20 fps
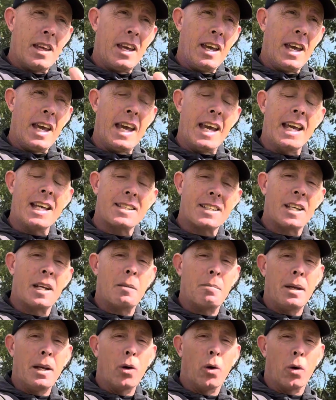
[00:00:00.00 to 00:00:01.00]
It is going to
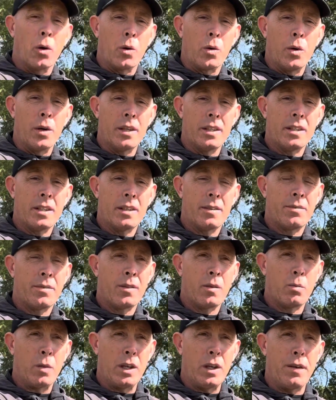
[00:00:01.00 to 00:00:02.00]
be awkward
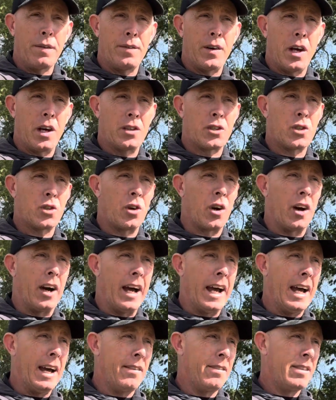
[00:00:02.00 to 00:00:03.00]
when you first
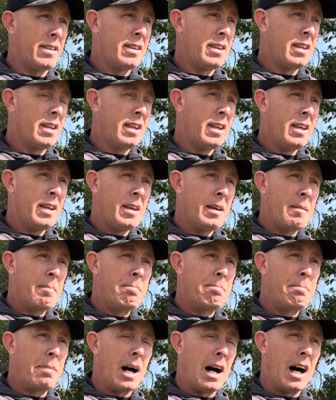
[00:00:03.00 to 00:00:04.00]
try it,
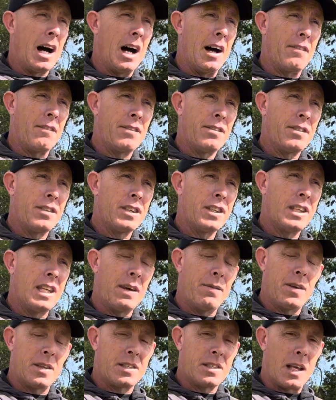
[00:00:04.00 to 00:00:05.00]
but
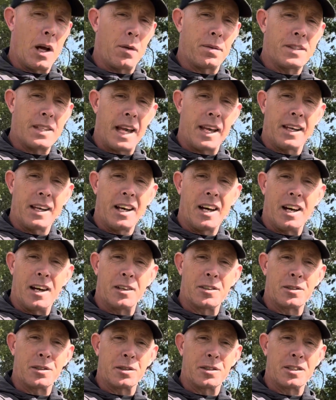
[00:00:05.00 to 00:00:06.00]
give yourself 10
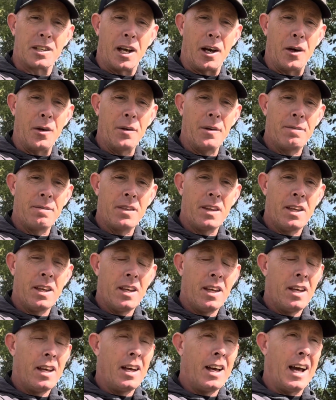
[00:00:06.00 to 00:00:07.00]
casts or so,
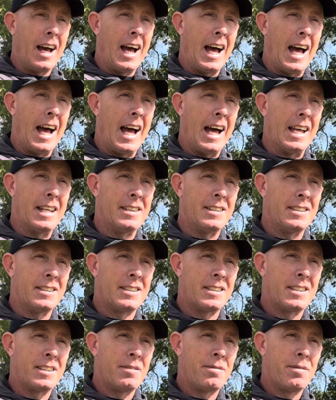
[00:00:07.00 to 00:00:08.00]

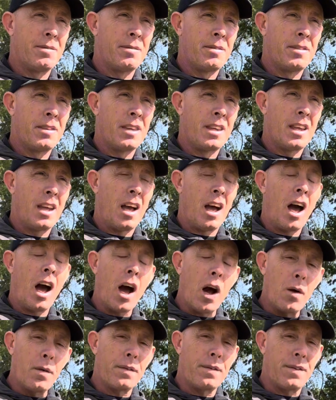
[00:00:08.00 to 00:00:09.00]
and
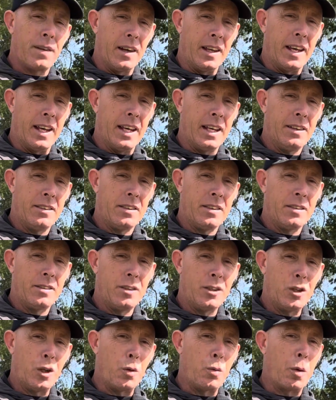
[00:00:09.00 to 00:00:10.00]
hopefully
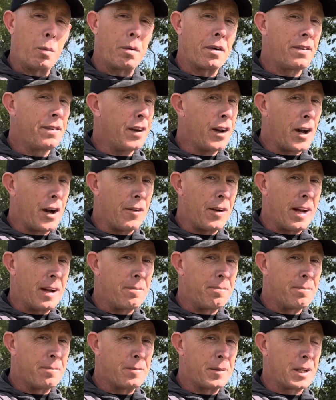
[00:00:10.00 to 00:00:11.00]
you will prefer it,
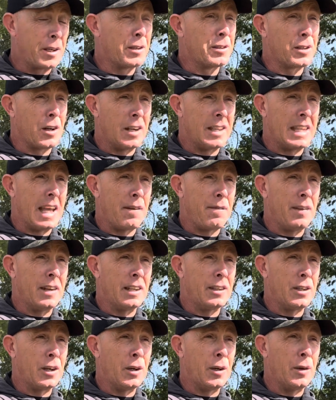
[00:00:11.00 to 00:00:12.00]
because I
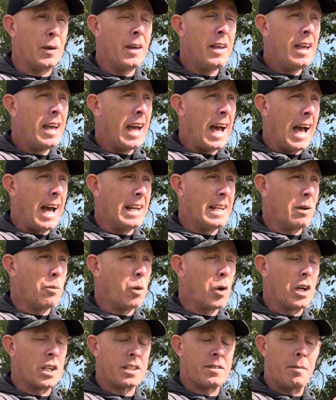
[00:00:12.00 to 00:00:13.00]
definitely do, and it
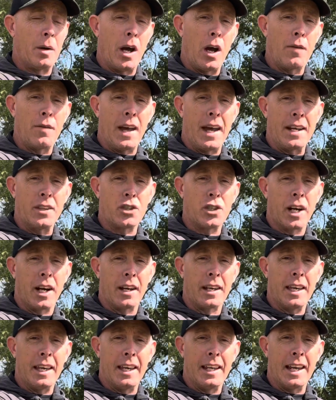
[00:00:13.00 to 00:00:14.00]
works for my overhead
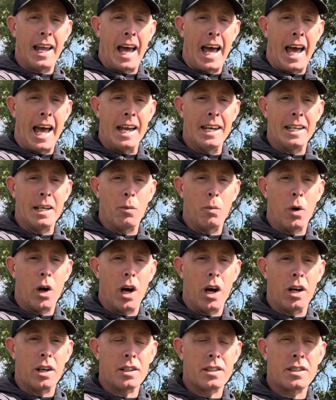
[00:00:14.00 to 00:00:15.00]
chucking, and it
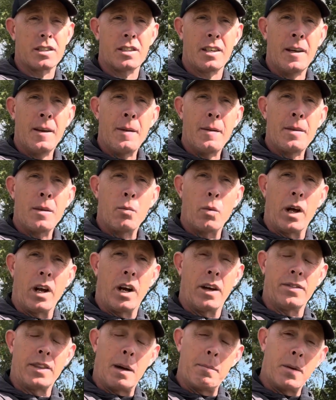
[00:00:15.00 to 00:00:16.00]
works when
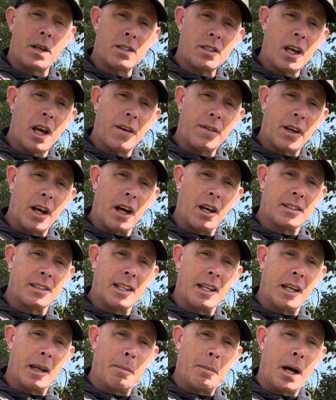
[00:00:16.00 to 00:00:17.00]
I've done my surf
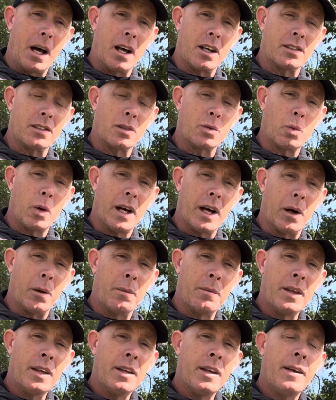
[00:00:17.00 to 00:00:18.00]
casting in the past as well.
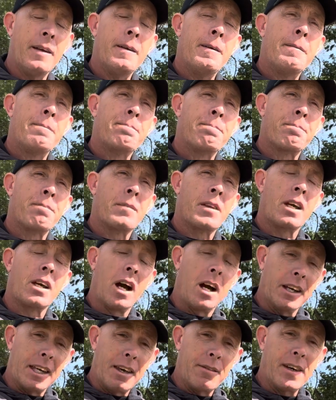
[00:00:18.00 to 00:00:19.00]

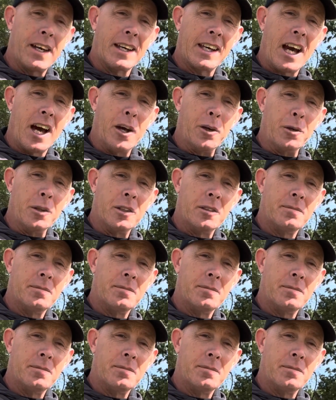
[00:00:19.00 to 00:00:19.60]
Go and give it a go.